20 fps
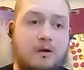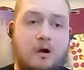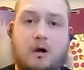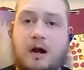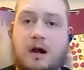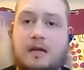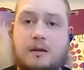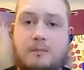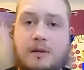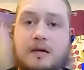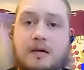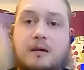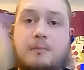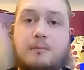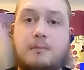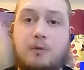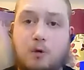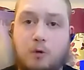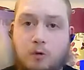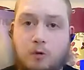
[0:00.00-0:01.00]
or I can make a
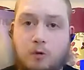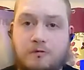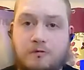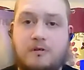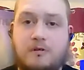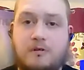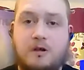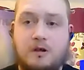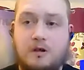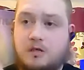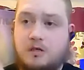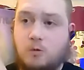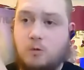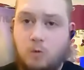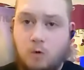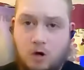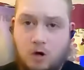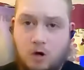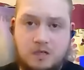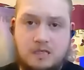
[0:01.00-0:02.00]
move
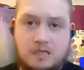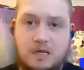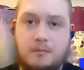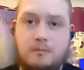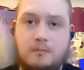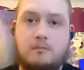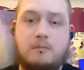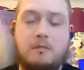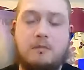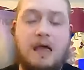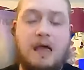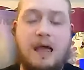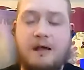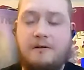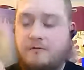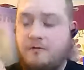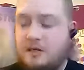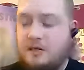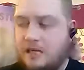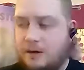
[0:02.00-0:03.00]
towards him.
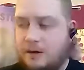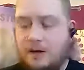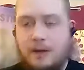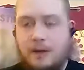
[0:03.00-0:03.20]
Every day